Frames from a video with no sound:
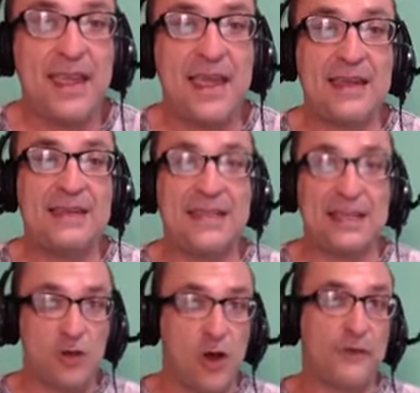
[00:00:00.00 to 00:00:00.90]
and he
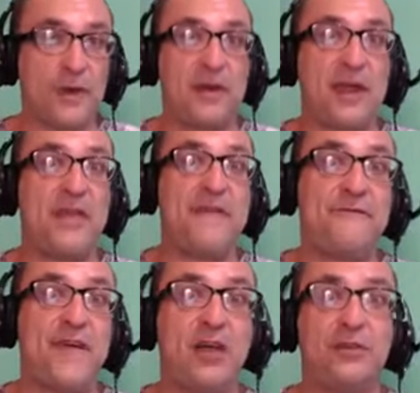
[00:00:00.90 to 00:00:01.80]
takes over. Now they
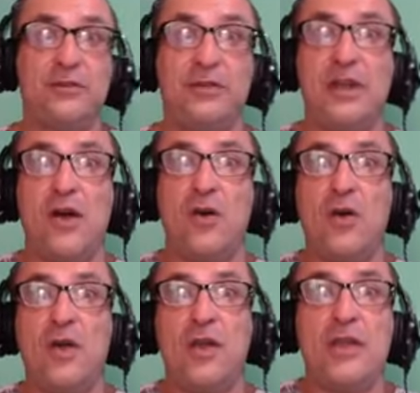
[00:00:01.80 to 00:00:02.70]
felt,
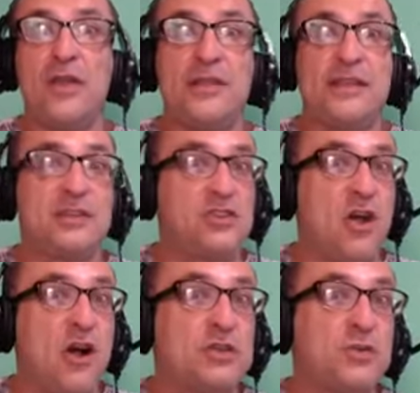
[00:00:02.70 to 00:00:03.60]
that the
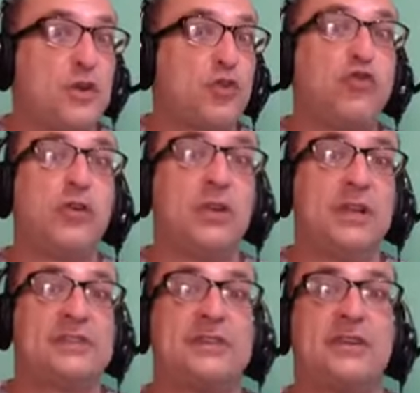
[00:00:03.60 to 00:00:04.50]
czars were the
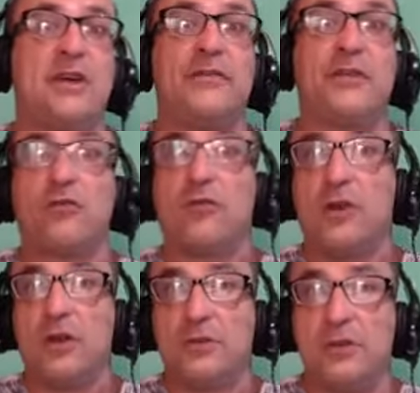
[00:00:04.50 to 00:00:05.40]
cruelest of the
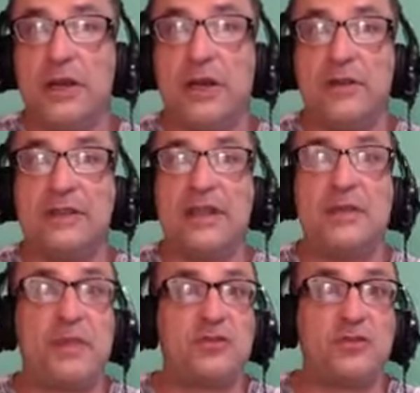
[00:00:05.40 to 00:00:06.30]
cruel, that
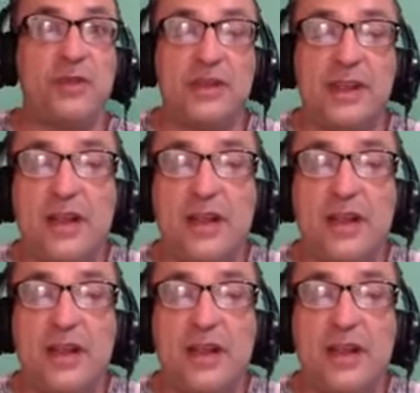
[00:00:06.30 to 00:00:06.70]
they've been treated